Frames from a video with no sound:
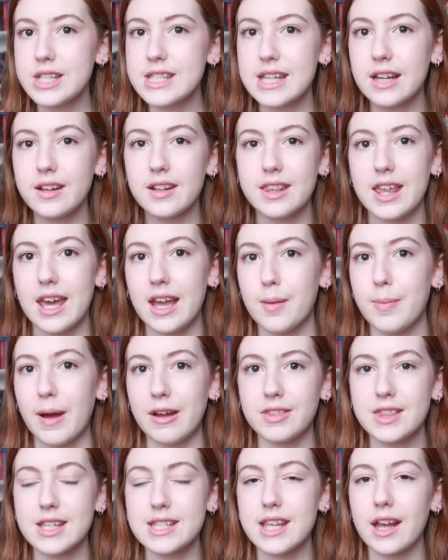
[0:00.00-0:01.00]
single thing
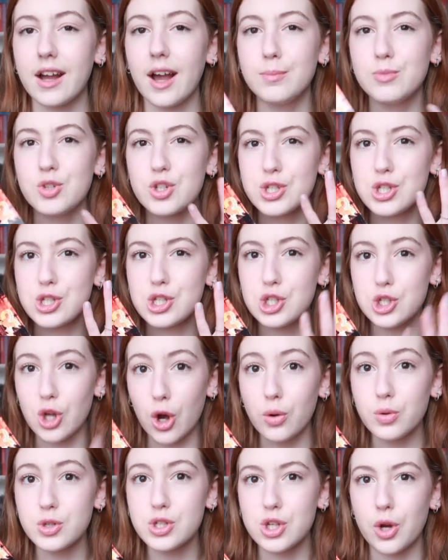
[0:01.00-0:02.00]
about this. Like I'm just
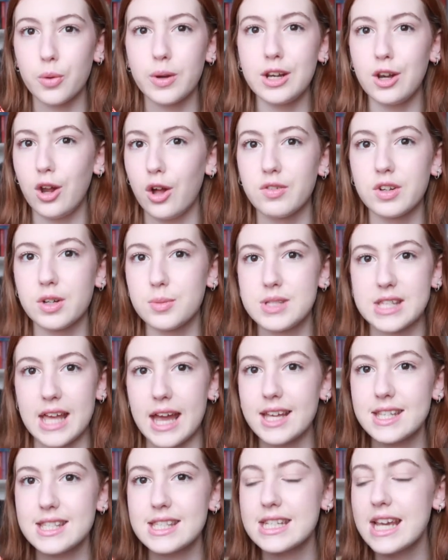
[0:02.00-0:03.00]
so in love and
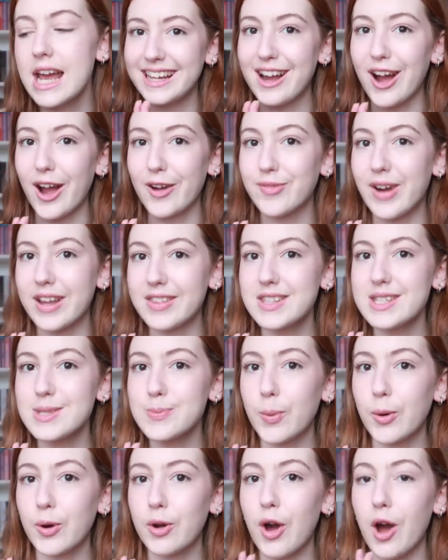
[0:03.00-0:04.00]
obsessed. Actually, I read this
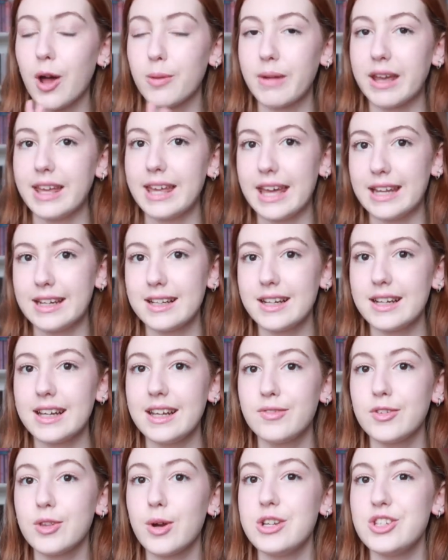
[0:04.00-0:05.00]
book on my Kindle,
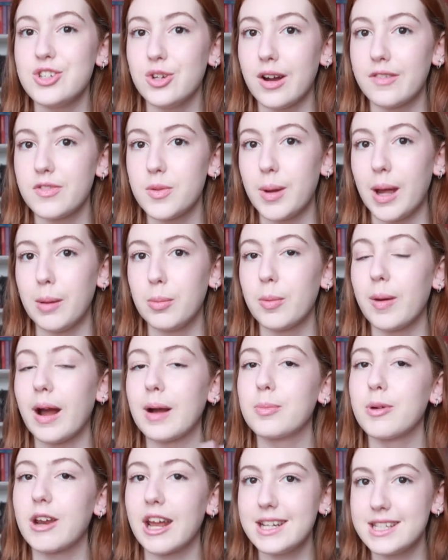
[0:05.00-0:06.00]
even though I do have the
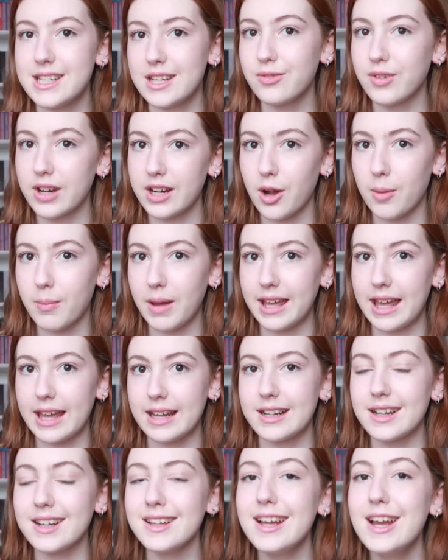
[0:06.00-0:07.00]
paperback, but I did read it on my
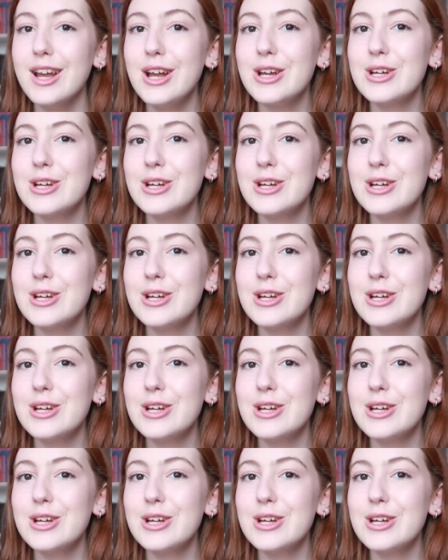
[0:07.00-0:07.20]
Kindle.